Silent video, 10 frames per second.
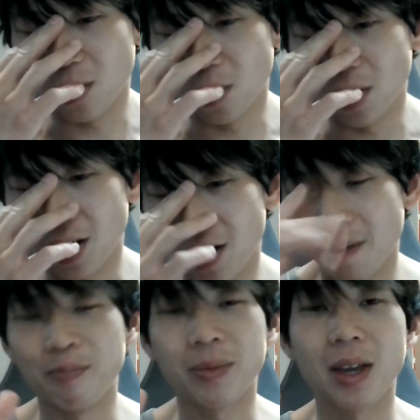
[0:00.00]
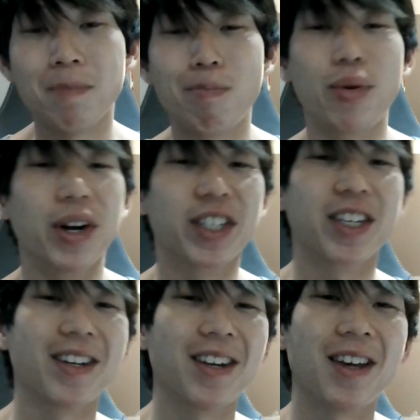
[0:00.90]
your
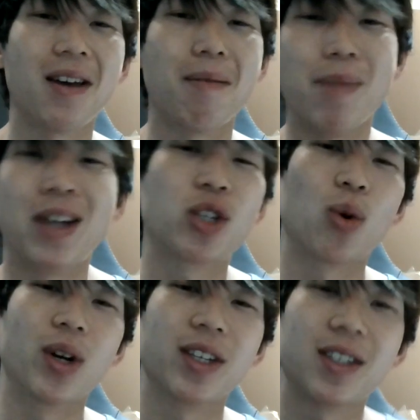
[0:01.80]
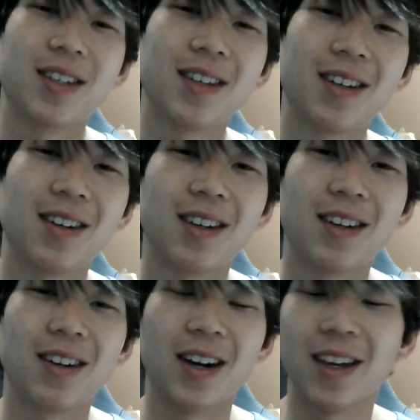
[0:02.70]
prison mentors,
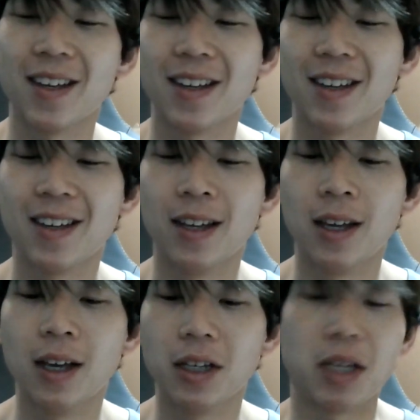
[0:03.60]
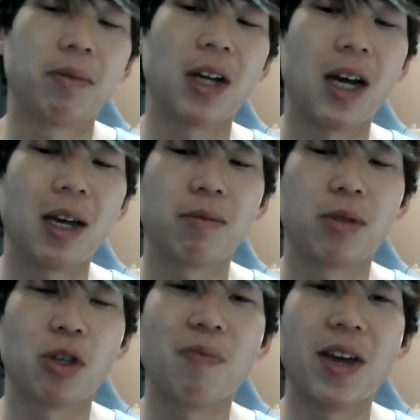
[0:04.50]
right?
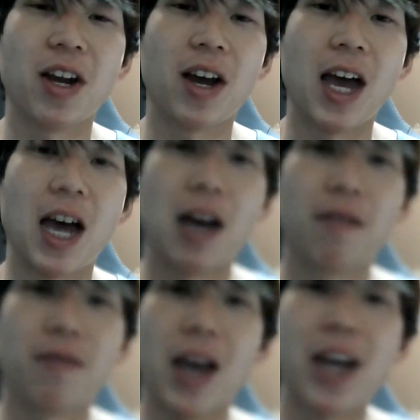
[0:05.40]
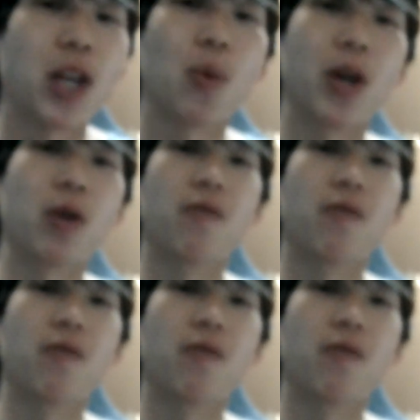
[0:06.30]
Sometimes you may not have anyone who